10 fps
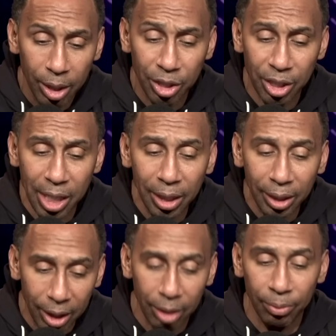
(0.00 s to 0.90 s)
She
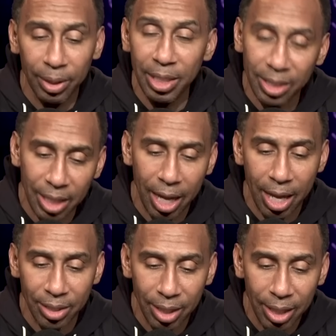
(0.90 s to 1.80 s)
literally
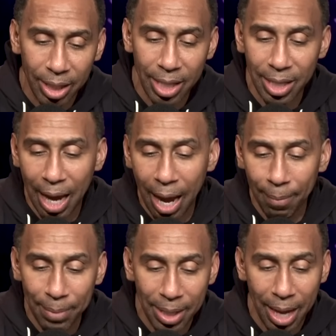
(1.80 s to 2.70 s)
says, "He
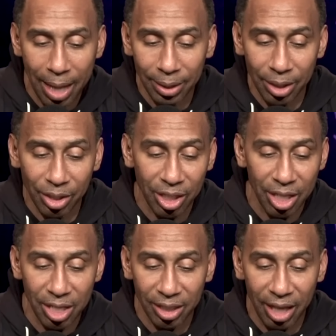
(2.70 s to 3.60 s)
got me at the
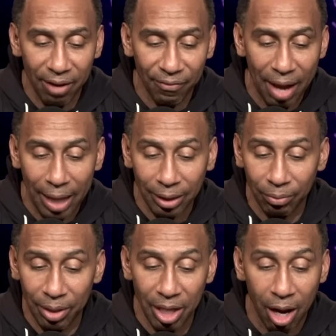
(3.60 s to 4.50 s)
Cheesecake
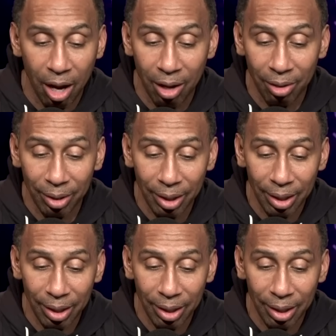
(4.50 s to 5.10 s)
Factory, y'all.